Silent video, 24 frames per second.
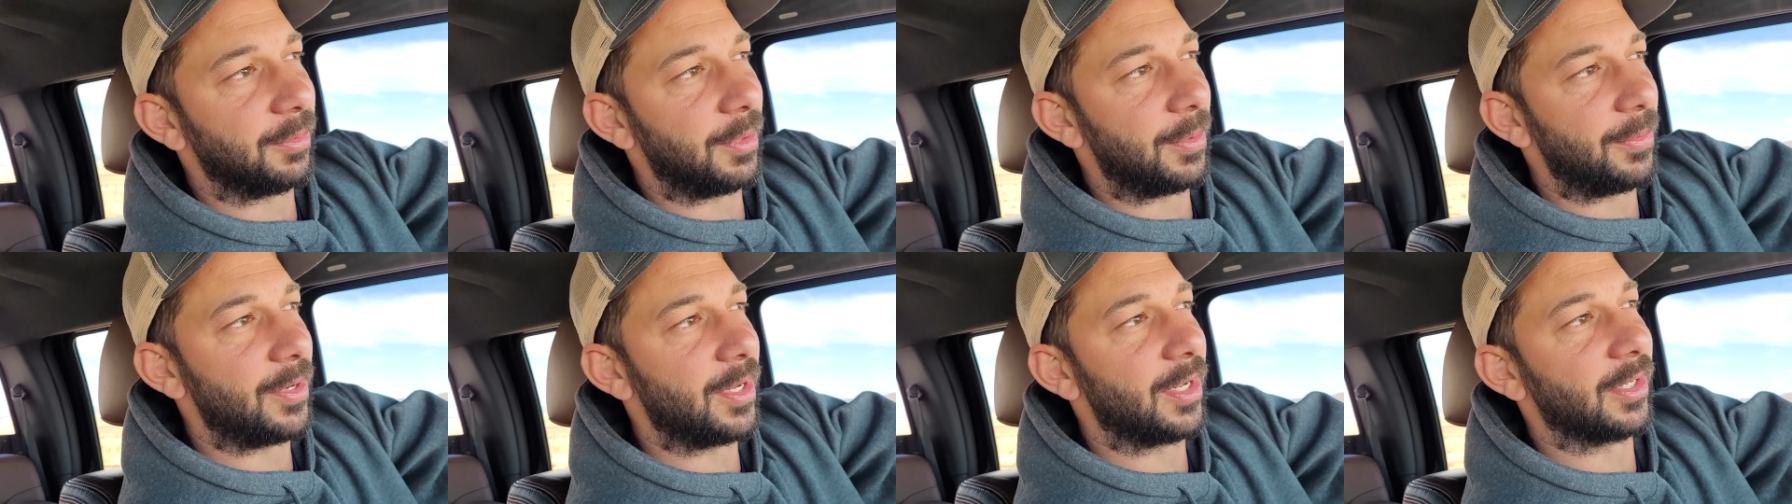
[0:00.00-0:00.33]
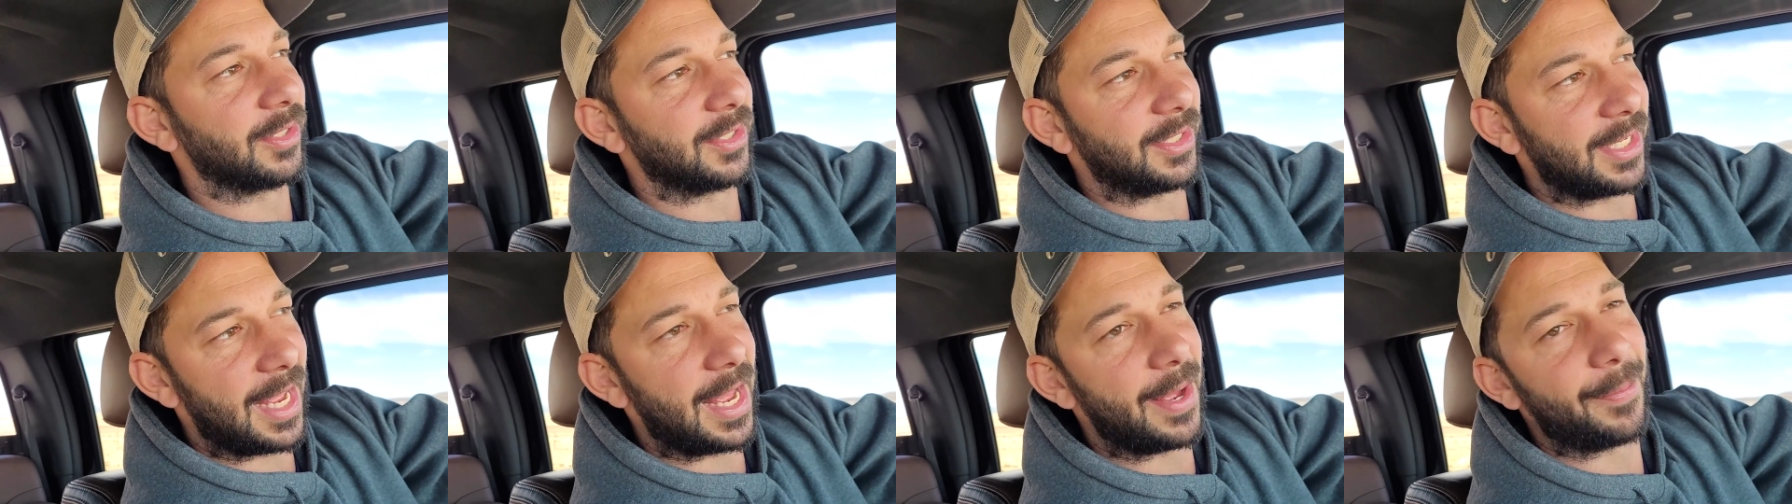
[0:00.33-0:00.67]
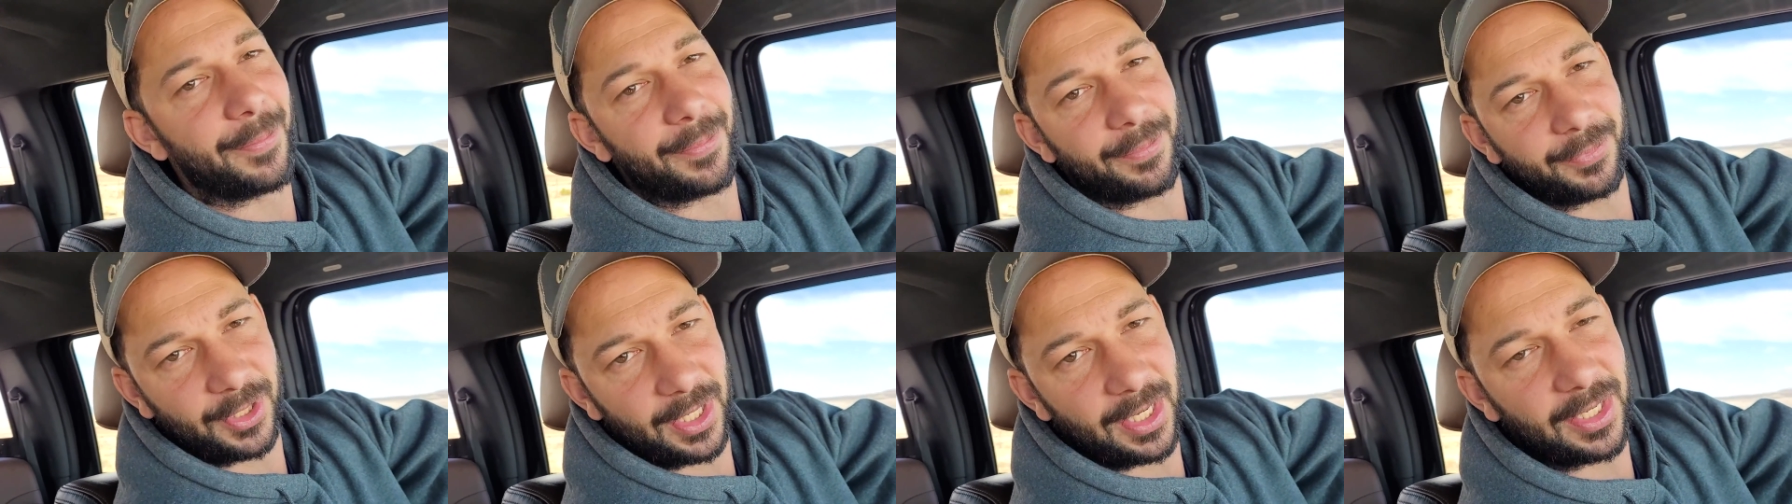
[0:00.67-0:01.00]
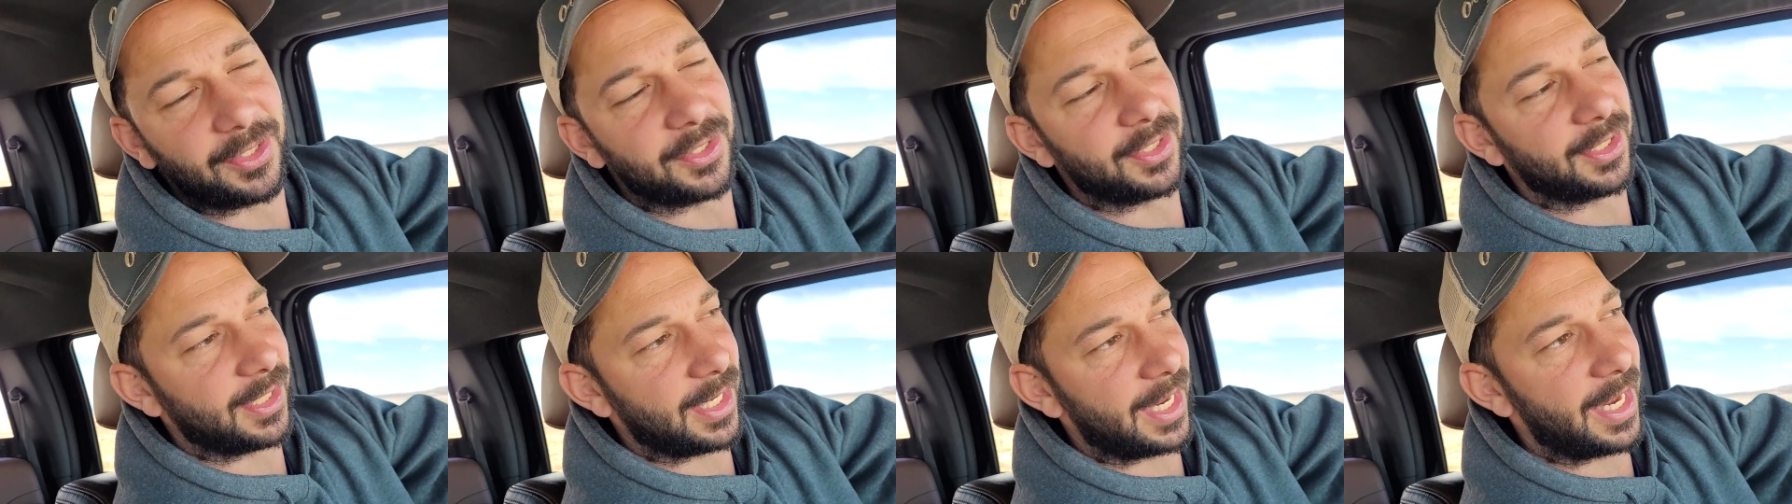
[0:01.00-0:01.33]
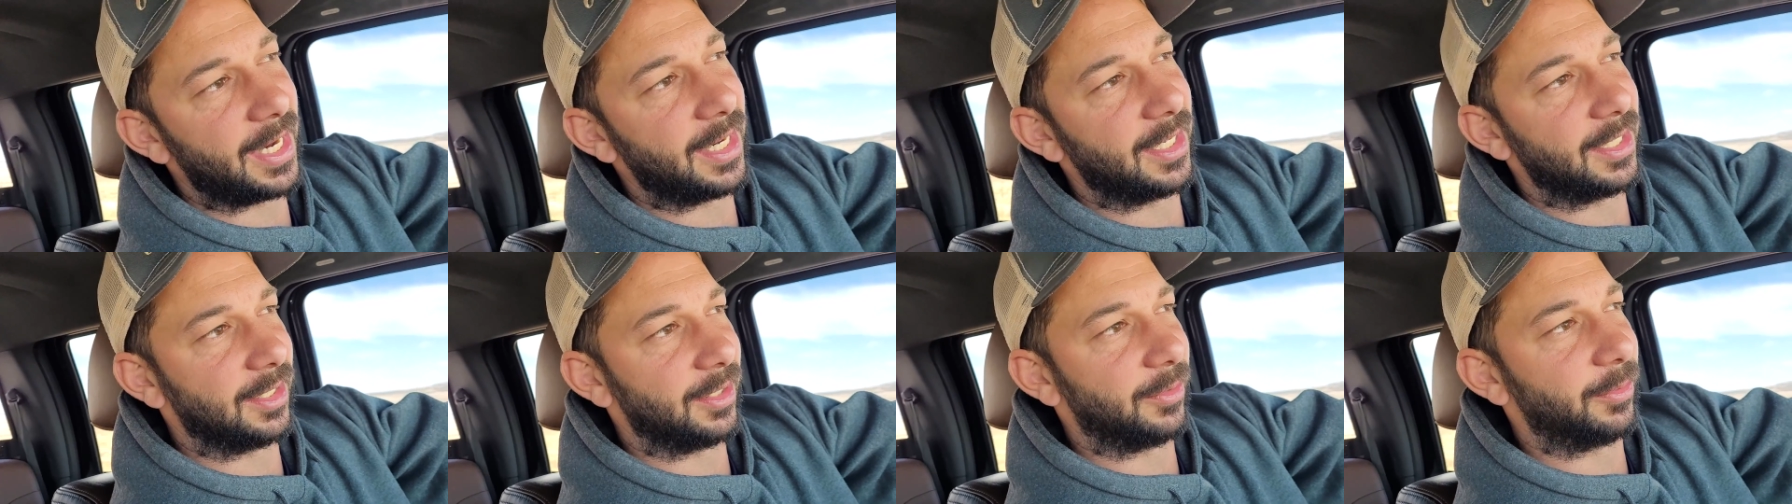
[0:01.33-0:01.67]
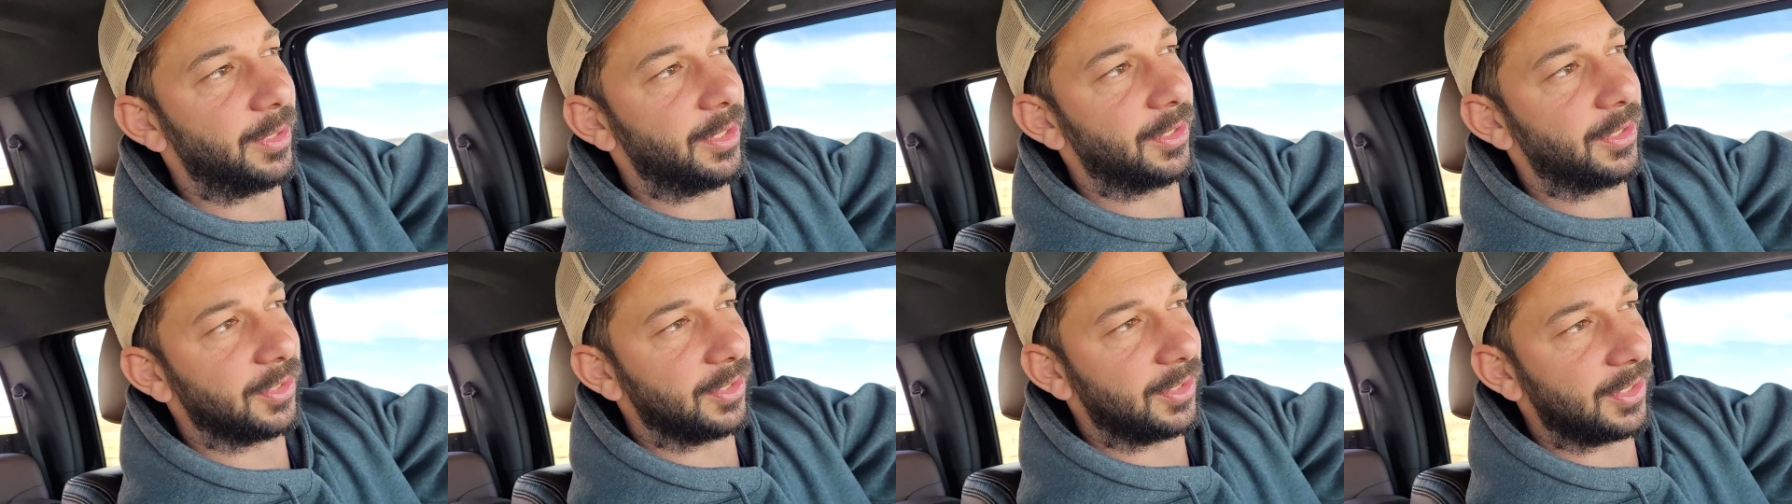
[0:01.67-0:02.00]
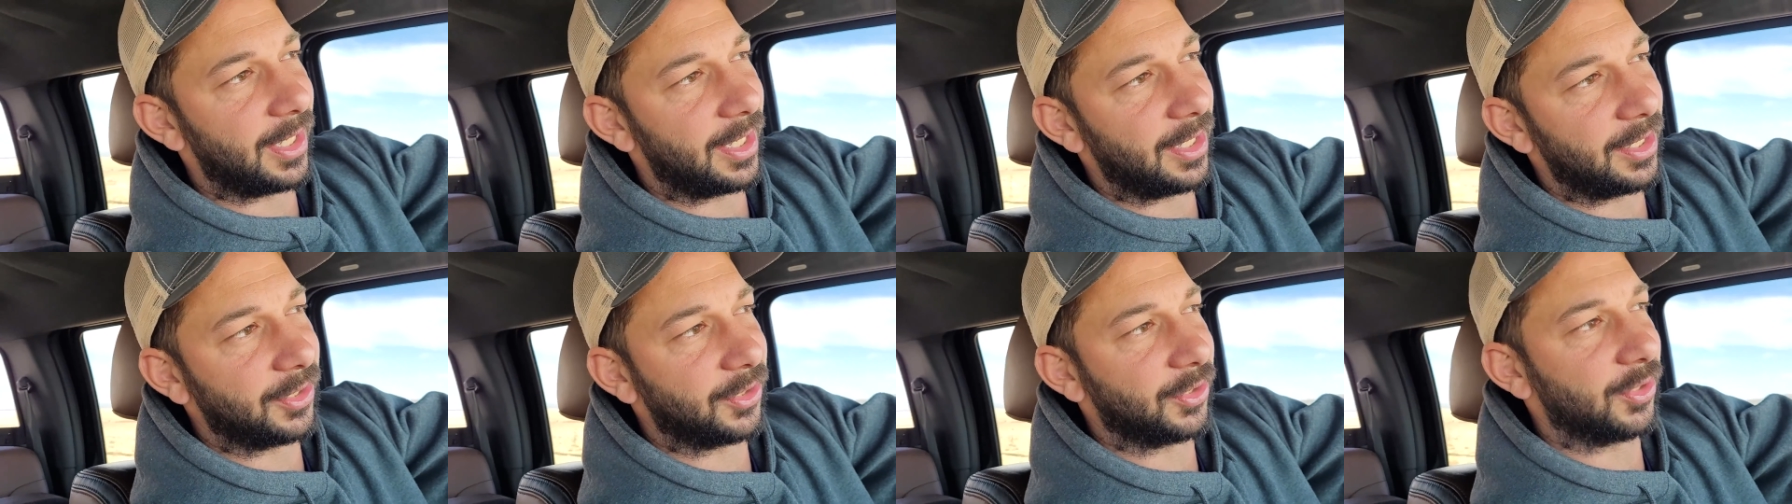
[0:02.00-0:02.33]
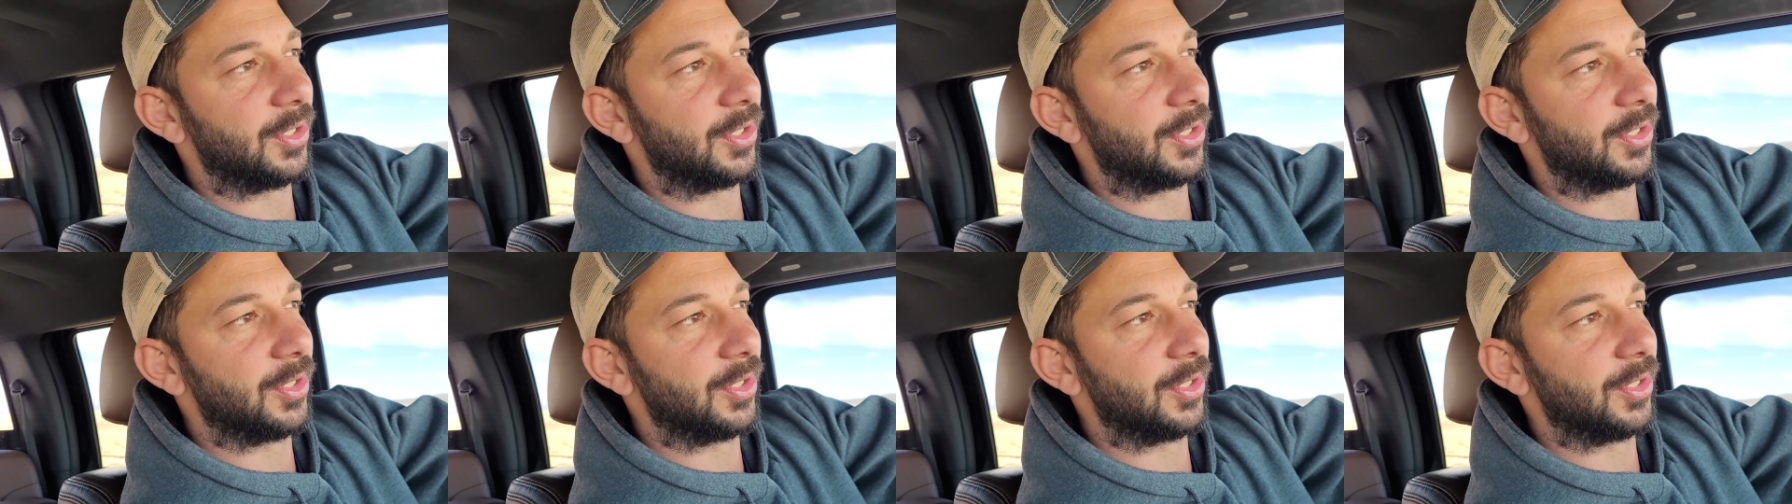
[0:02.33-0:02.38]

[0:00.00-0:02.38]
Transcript: Maybe I'll stop, change the tire, wheels and tires,